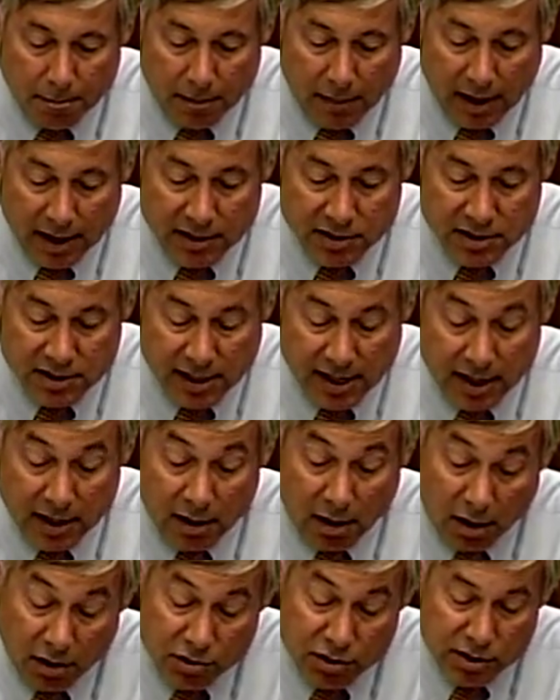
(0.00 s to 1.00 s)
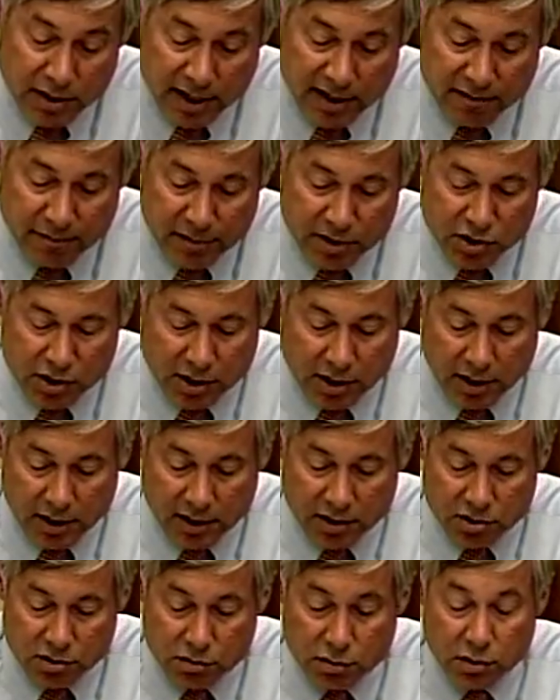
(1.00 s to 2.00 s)
My state, our state of
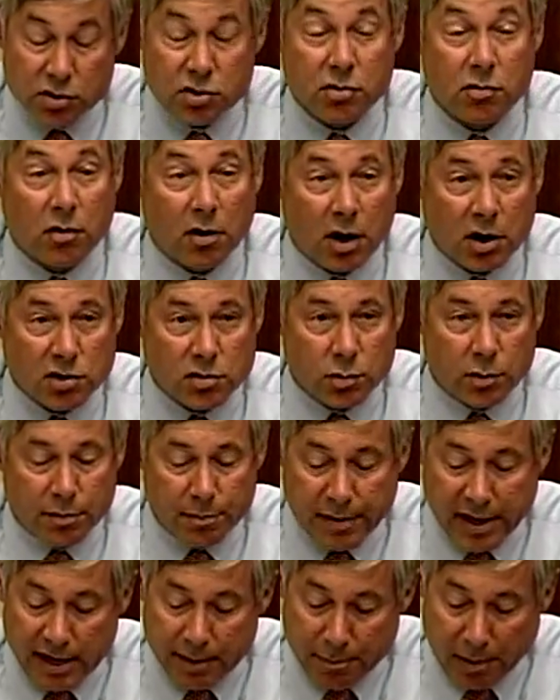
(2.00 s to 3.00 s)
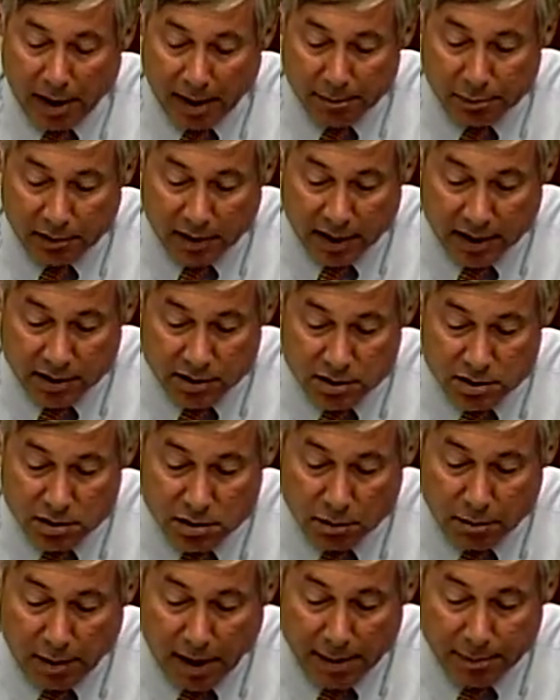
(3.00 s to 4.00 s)
Michigan, is crisscrossed with many pipelines,
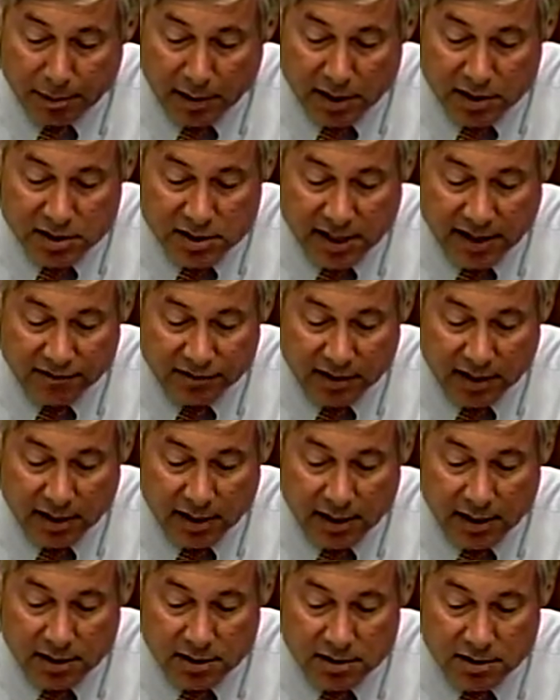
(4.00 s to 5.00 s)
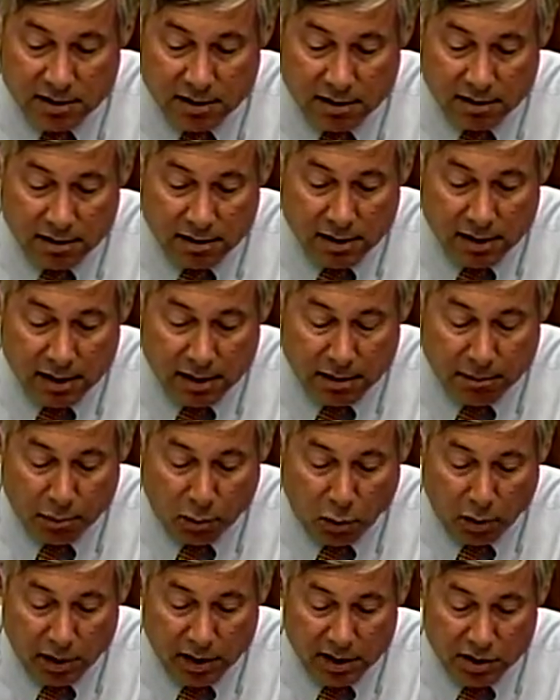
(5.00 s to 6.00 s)
so pipeline safety is an
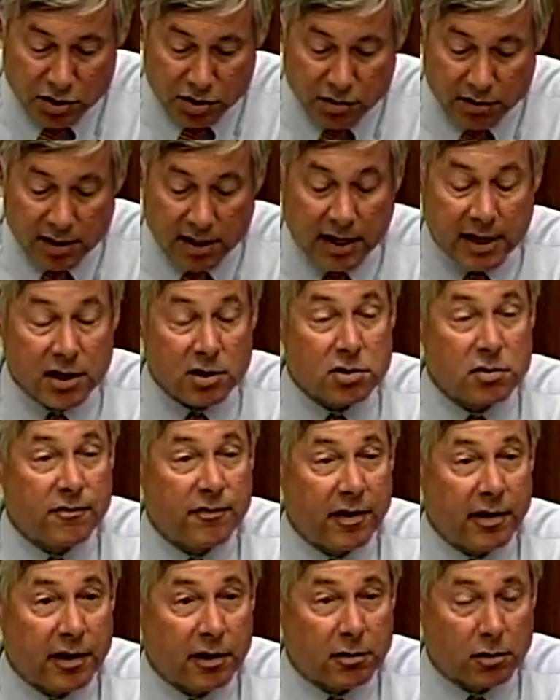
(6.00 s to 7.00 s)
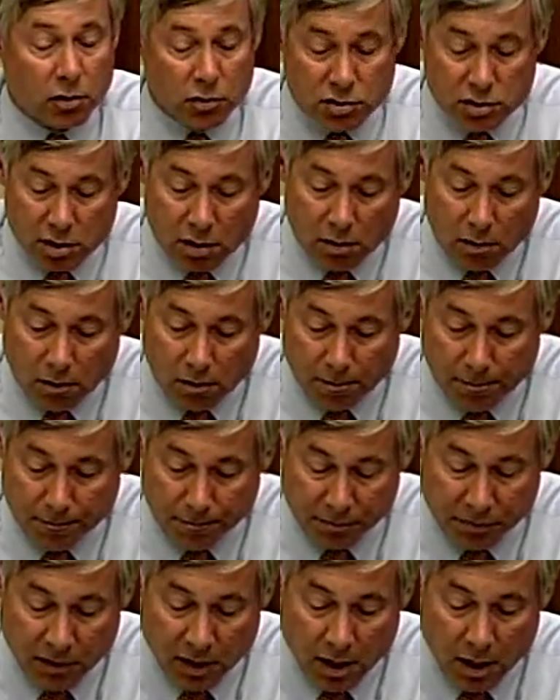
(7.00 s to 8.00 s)
important issue that hits very close to home.
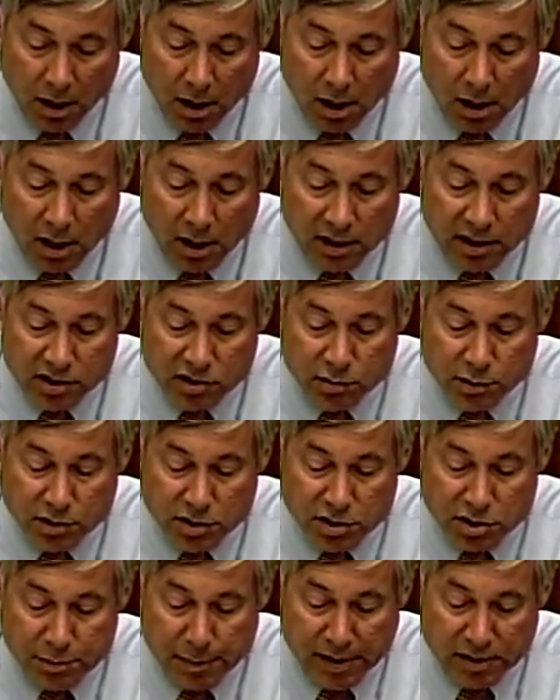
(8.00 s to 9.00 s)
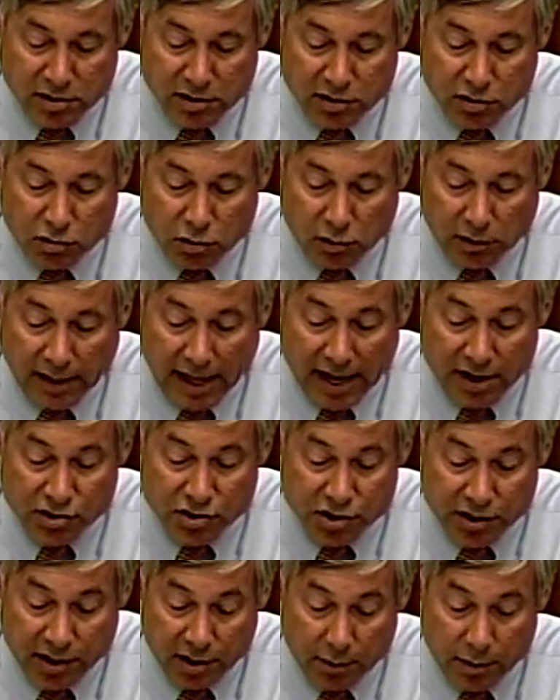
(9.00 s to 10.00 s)
This was especially true
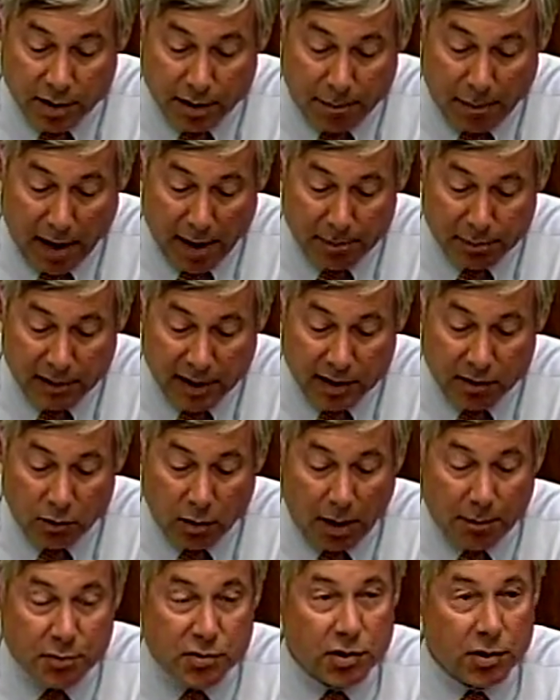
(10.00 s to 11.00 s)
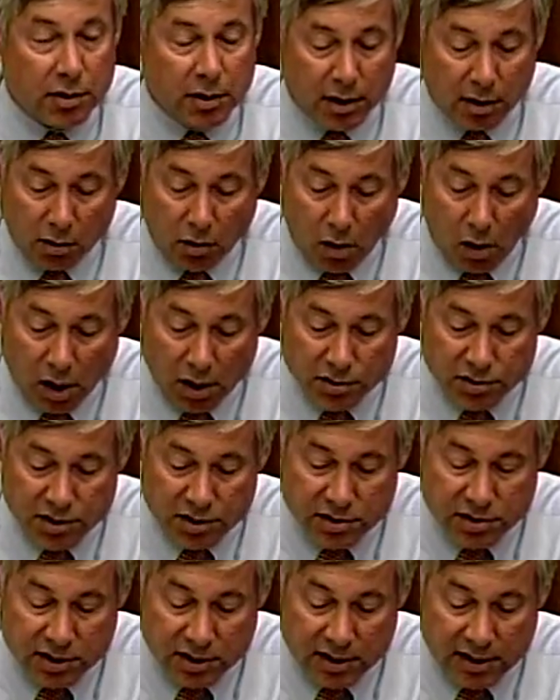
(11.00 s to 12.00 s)
last year when a pipeline ruptured and
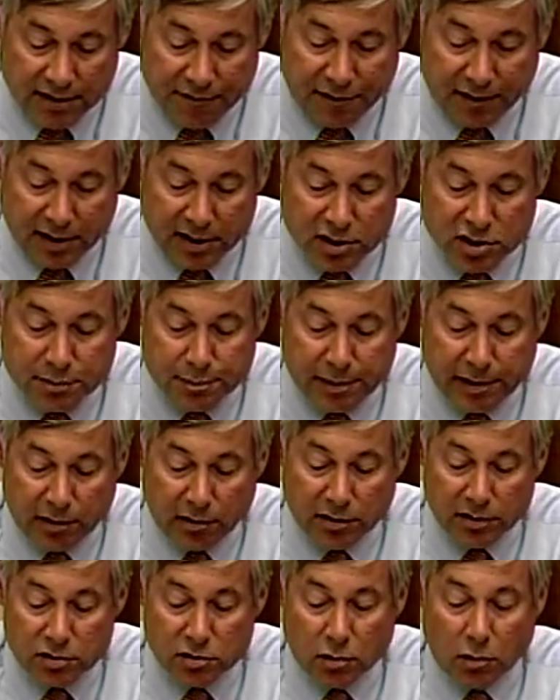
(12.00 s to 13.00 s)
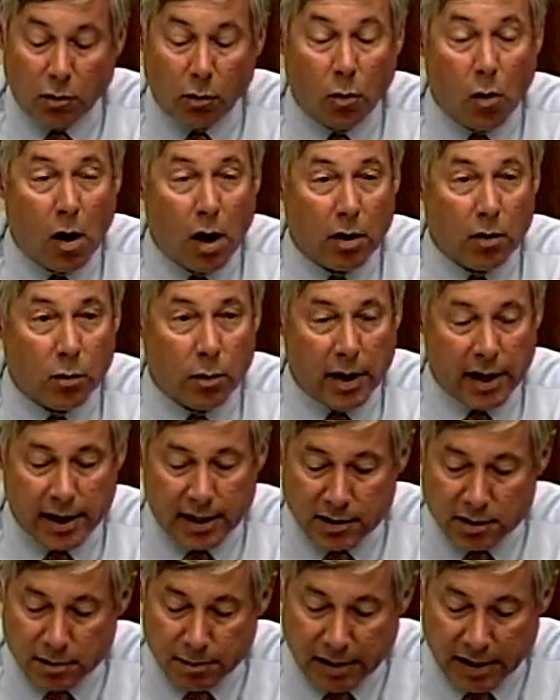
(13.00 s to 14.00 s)
caused a significant spill into a
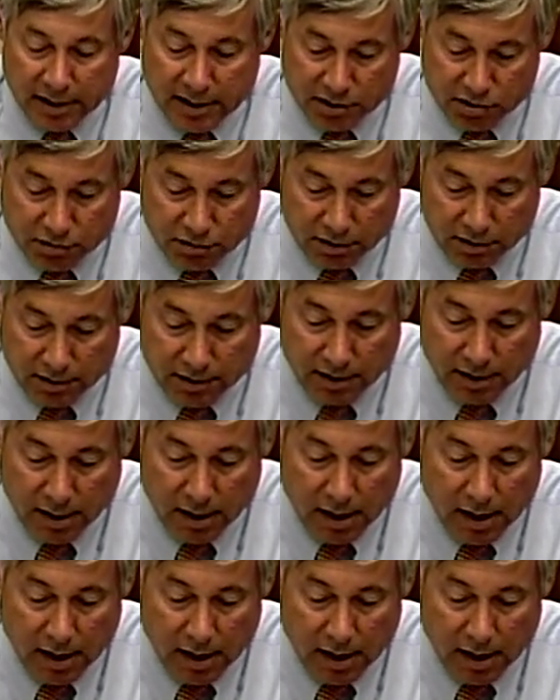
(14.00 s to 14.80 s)
waterway into my district.